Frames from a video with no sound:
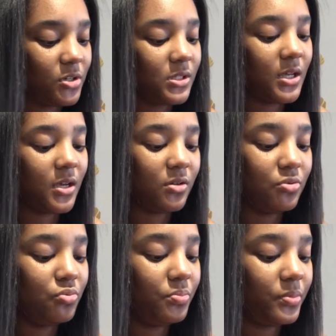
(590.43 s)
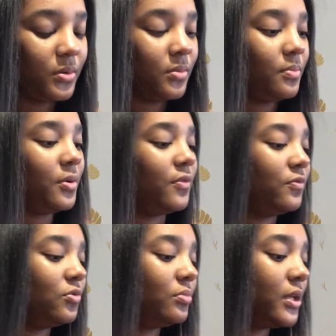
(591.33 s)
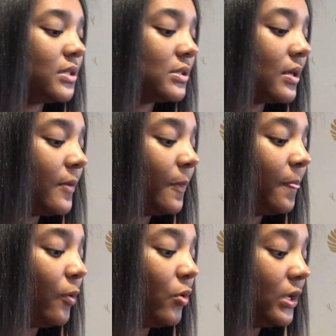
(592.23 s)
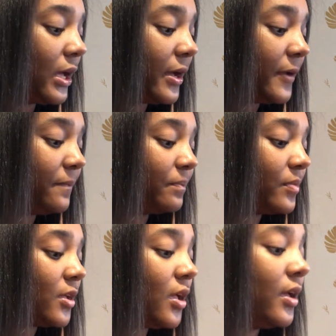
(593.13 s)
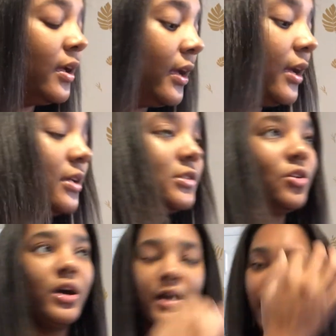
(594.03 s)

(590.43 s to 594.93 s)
It's like a dupe perfume place online. And so I